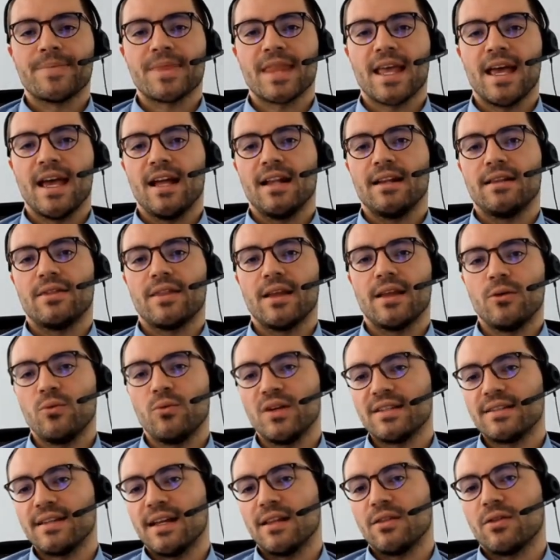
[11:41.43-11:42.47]
And then
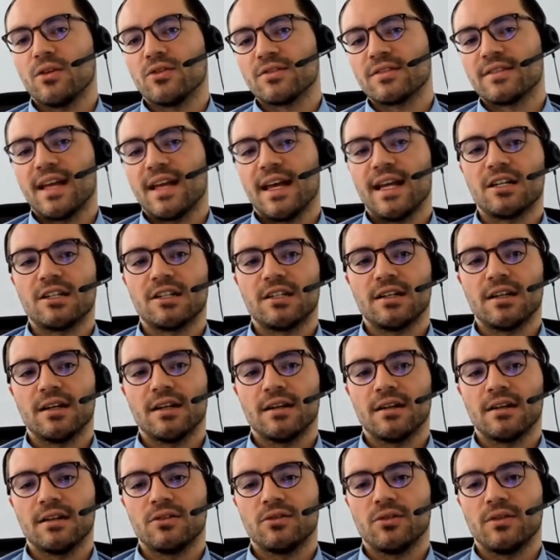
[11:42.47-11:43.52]
we send those
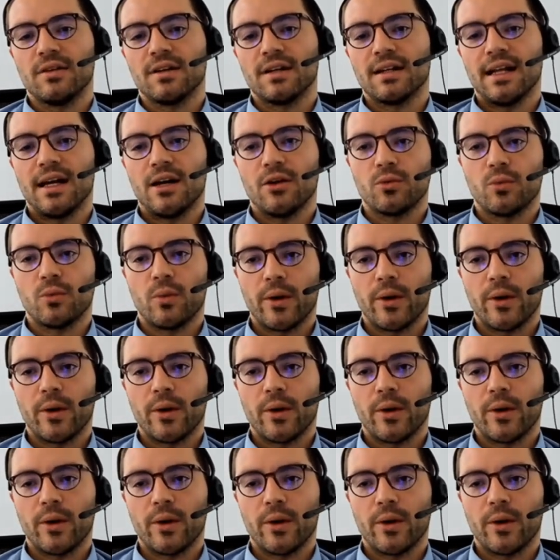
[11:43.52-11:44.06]
data to the cloud